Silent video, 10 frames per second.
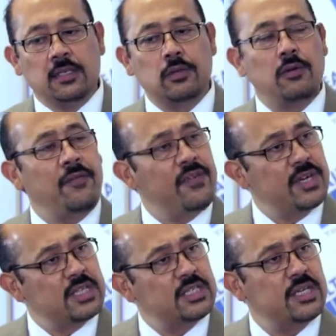So if you
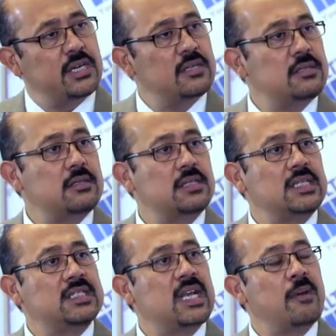can share certain
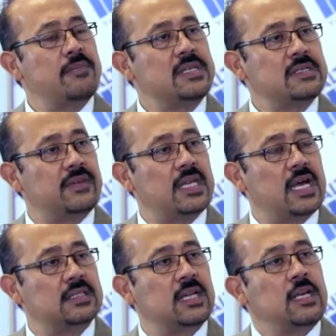examples with
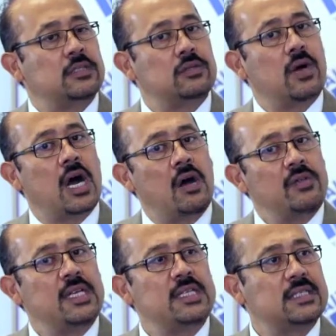us, so how
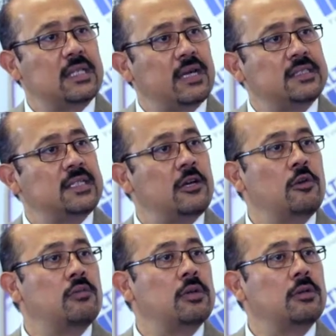these clients, they
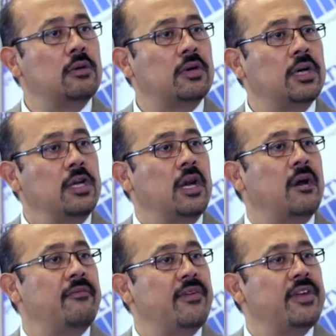overlook
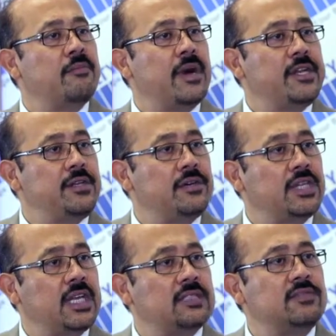a very minute
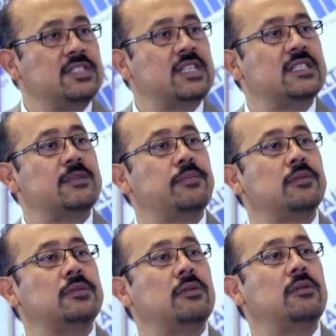things which they're
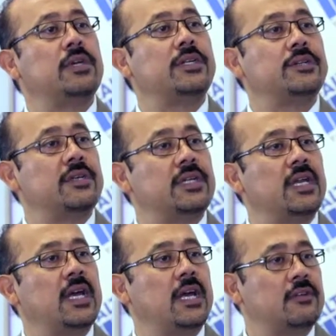supposed to look into it
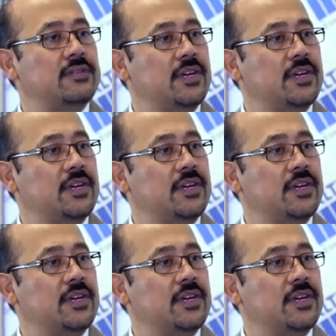ahead of